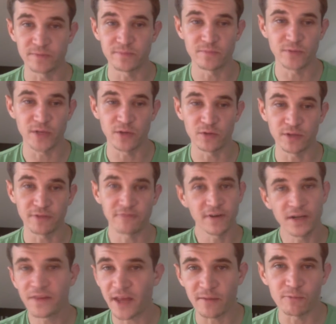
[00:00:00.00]
We'd only
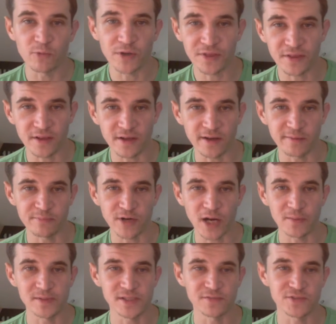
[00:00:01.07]
fund them with a
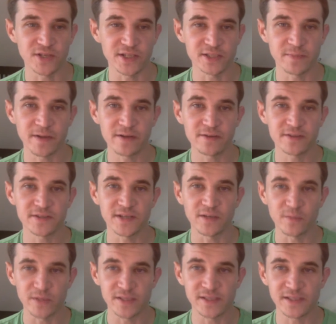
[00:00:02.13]
promise of transparency, and
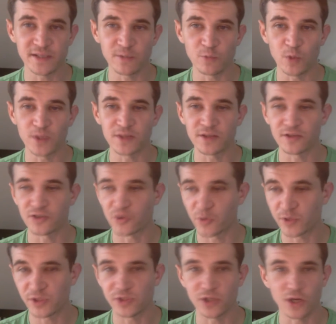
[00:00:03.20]
we'd see what their
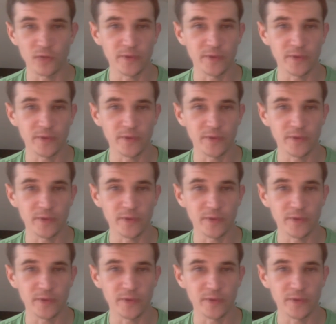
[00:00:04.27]
choices are.